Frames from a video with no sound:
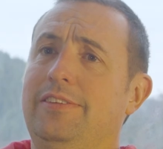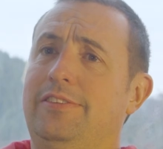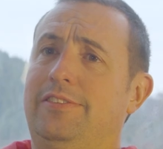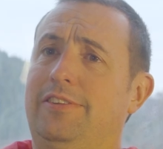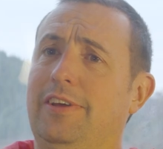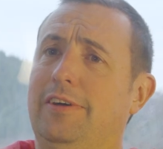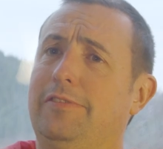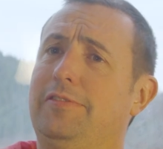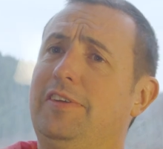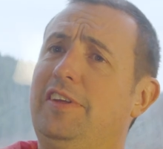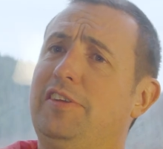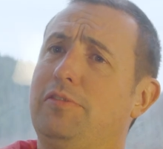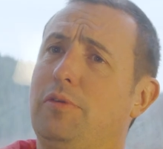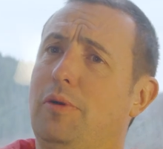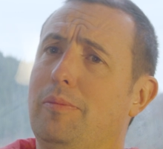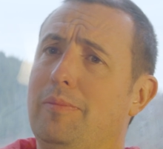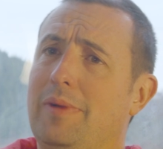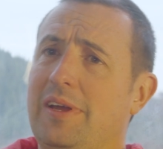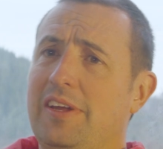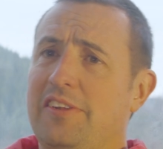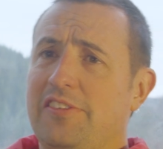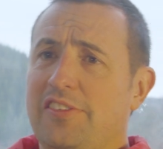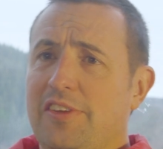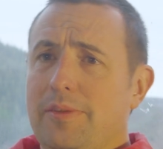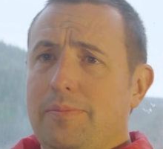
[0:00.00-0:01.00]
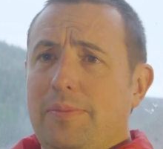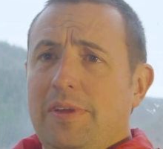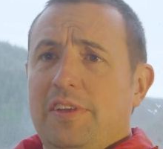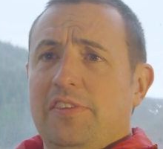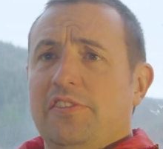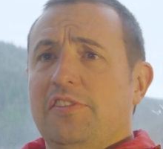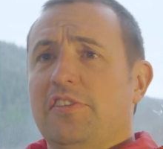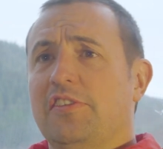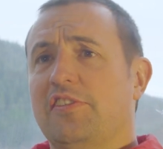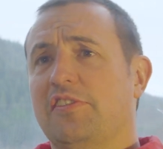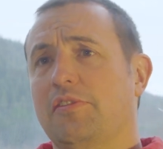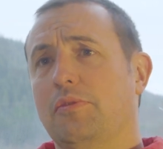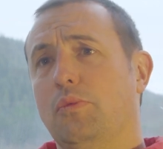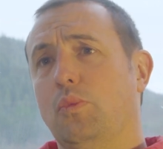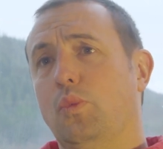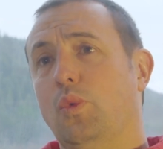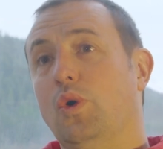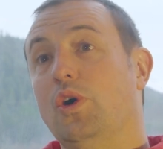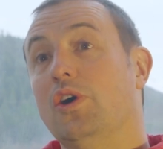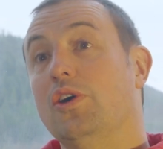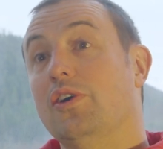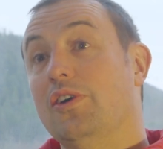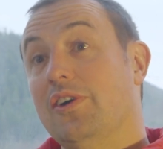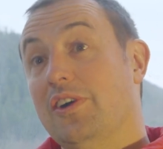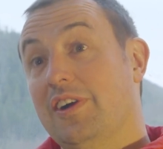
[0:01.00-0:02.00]
Dyfi's what makes the business
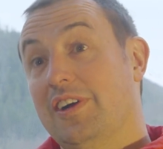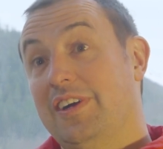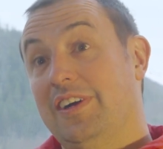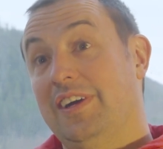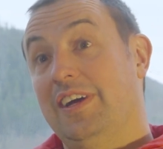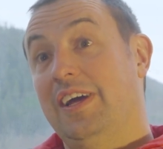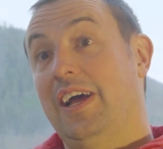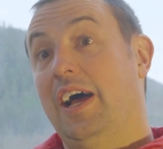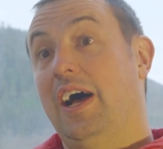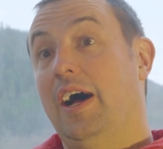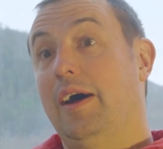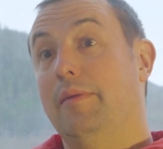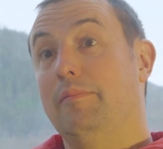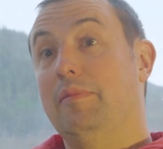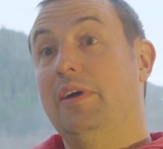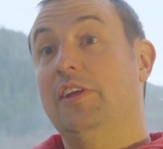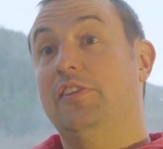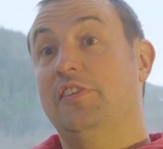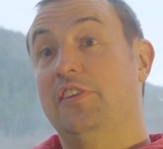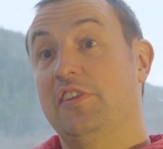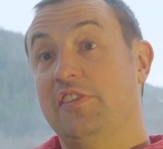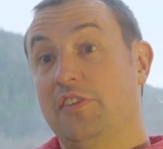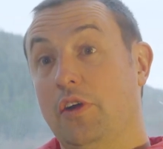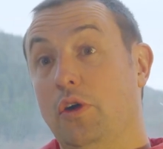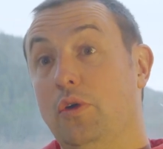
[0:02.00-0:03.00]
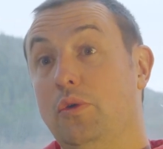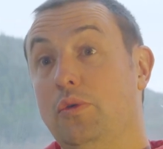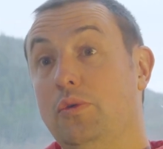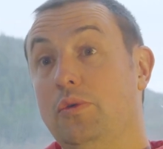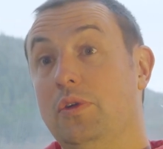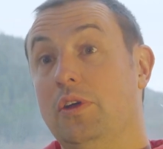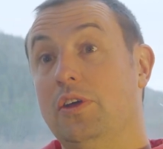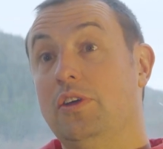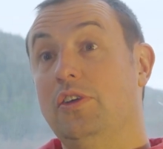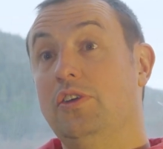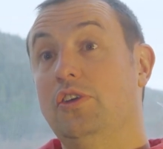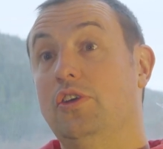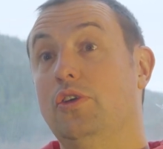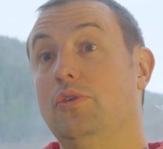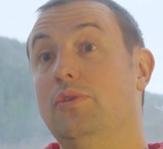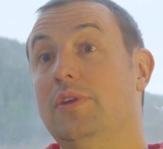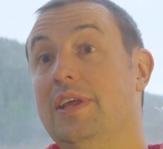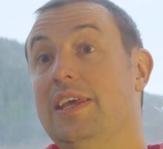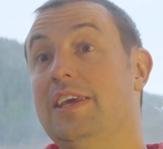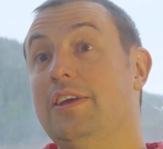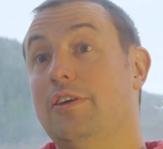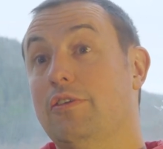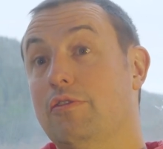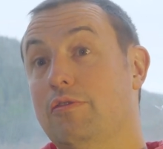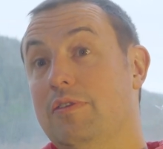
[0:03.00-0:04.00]
work. It's its own
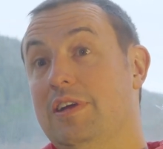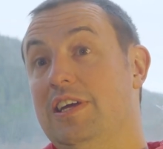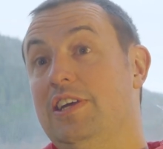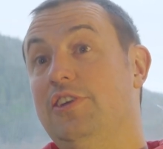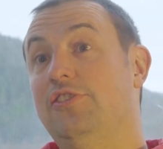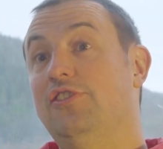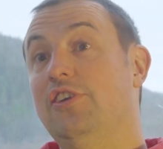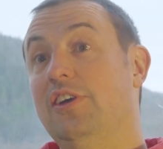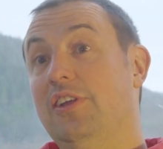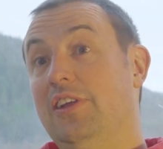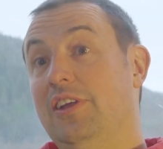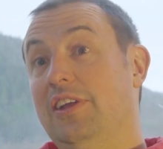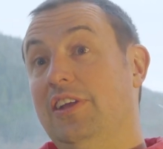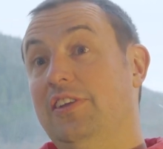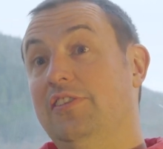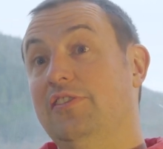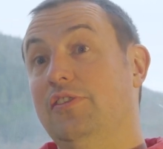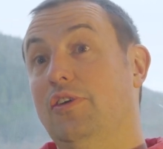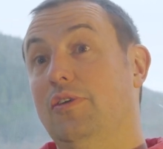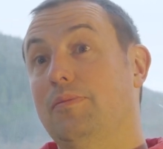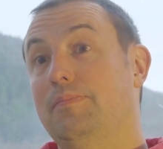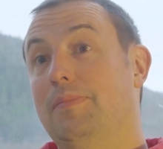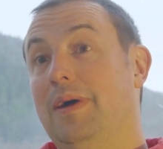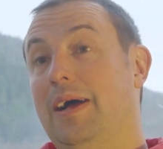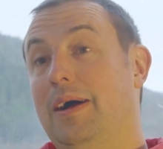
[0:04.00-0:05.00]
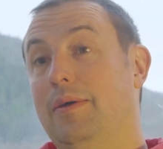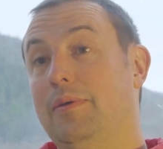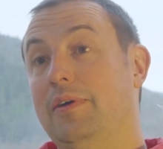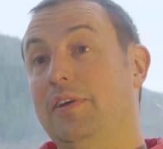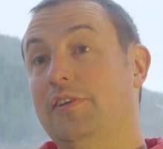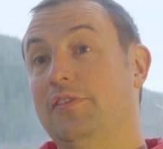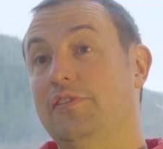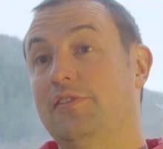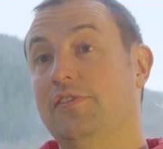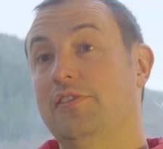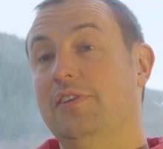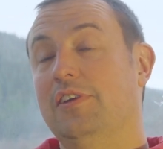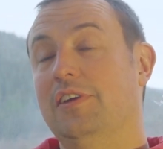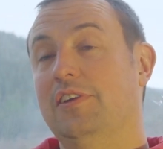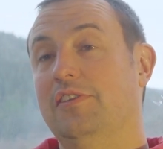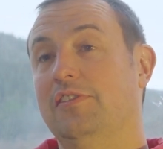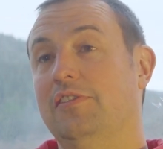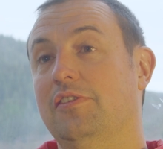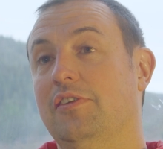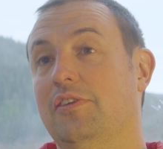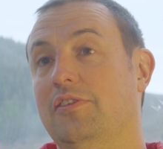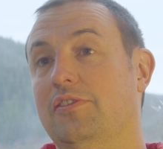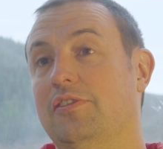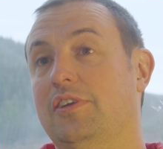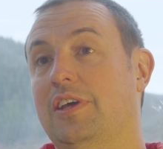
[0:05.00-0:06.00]
unique region. It's not Powys, it's
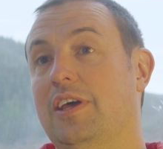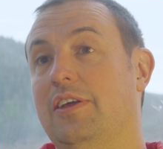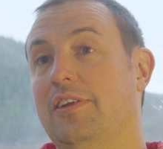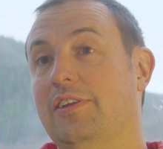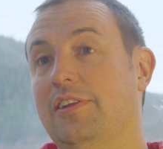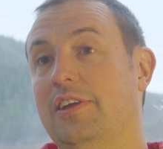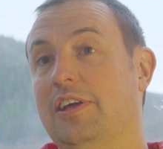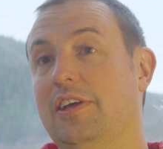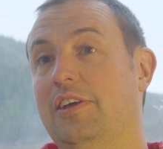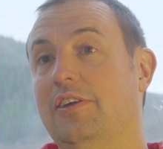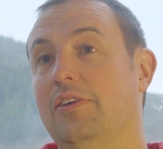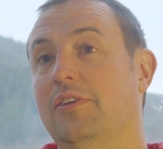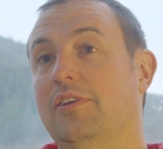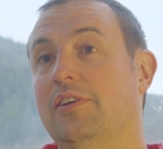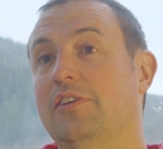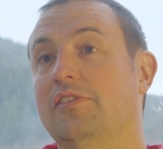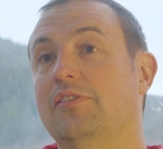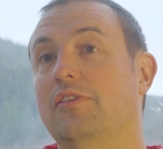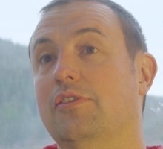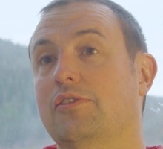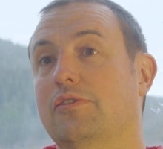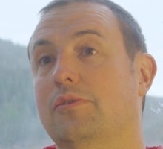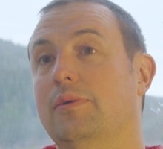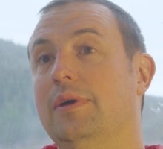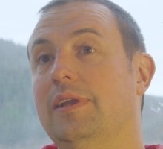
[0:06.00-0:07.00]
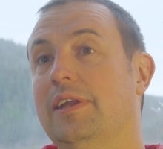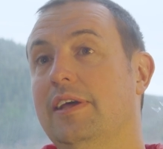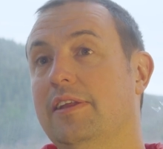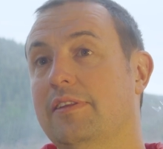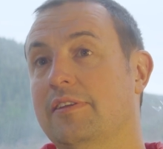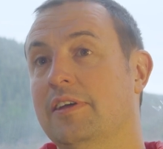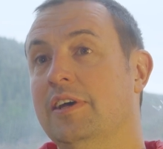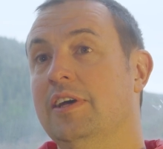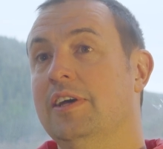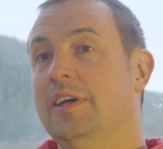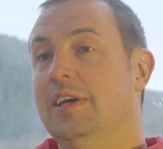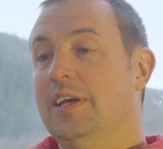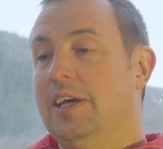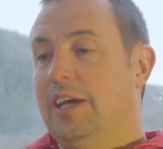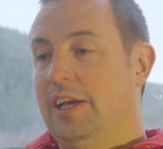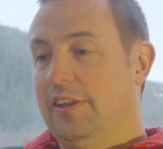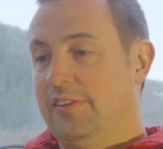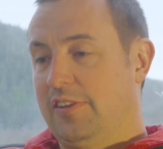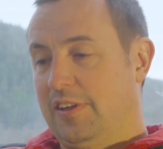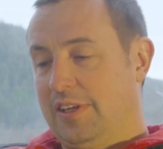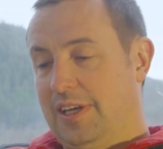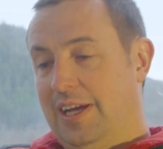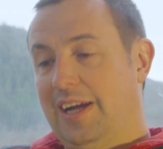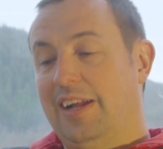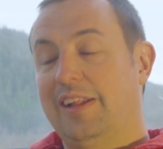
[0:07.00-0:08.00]
not Ceredigion, it's not Gwynedd.
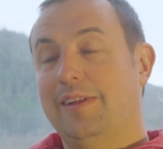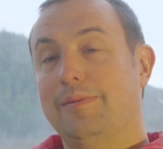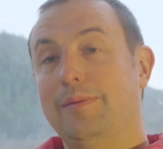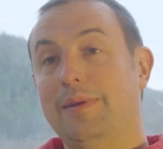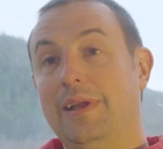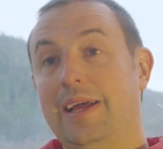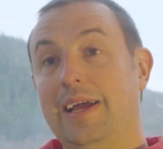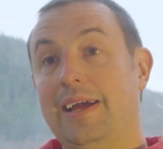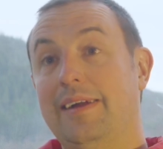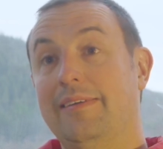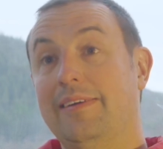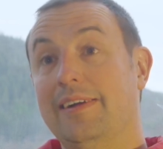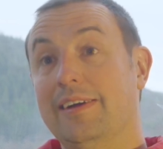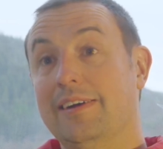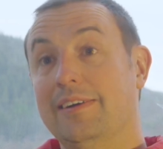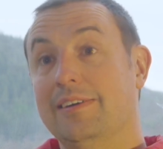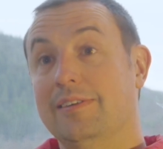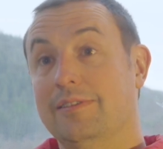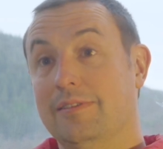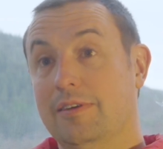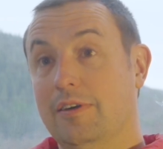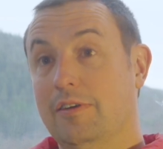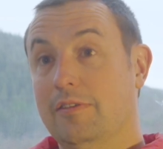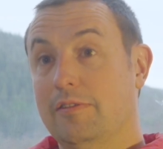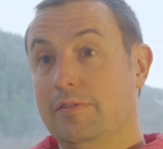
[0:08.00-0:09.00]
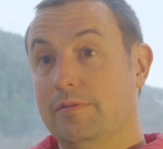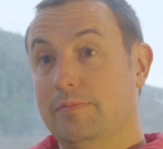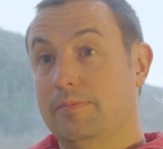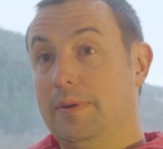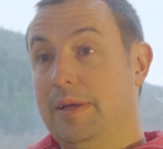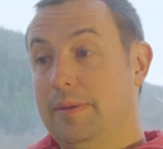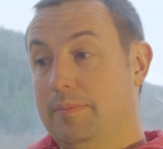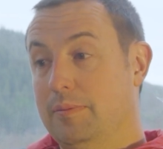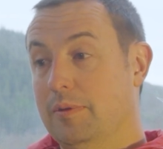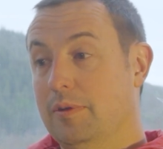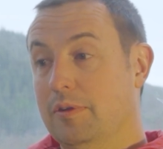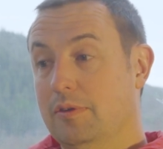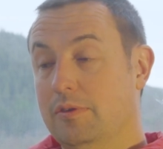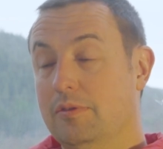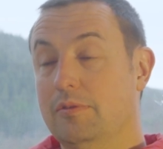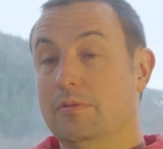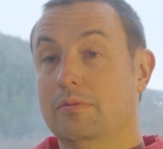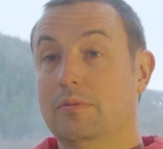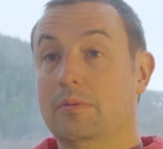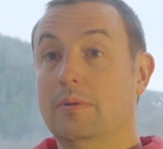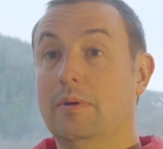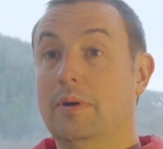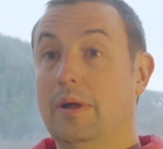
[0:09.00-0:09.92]
It's a catchment area of people who